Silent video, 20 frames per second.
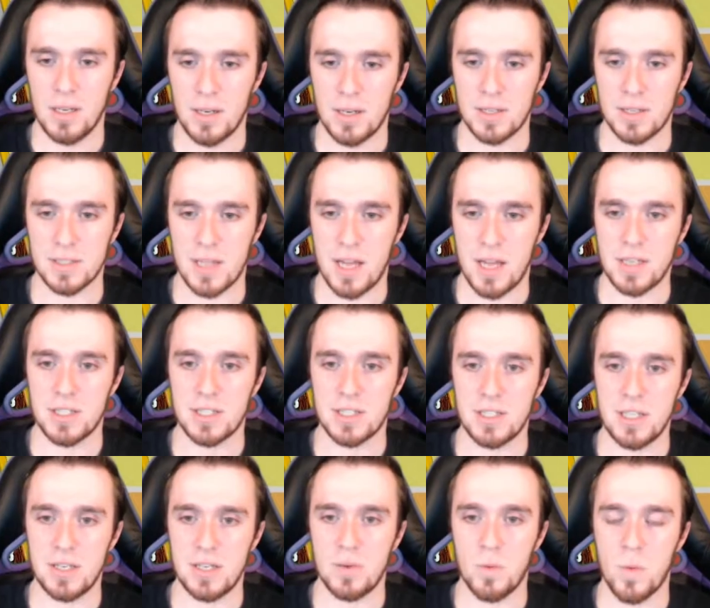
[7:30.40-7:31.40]
Because I just
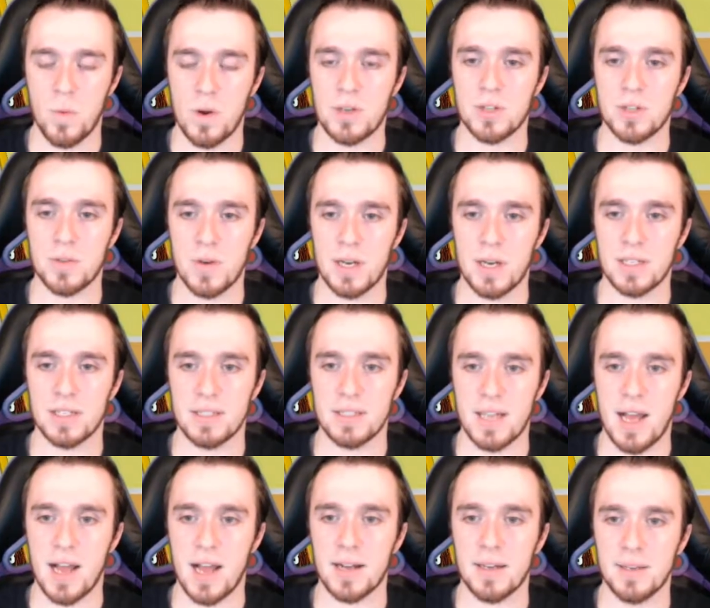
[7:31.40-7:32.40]
need one direct
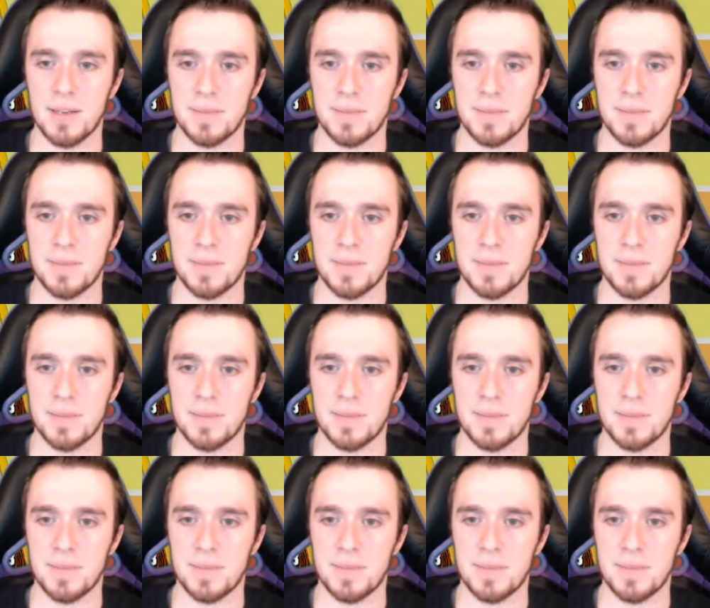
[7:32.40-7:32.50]
attack.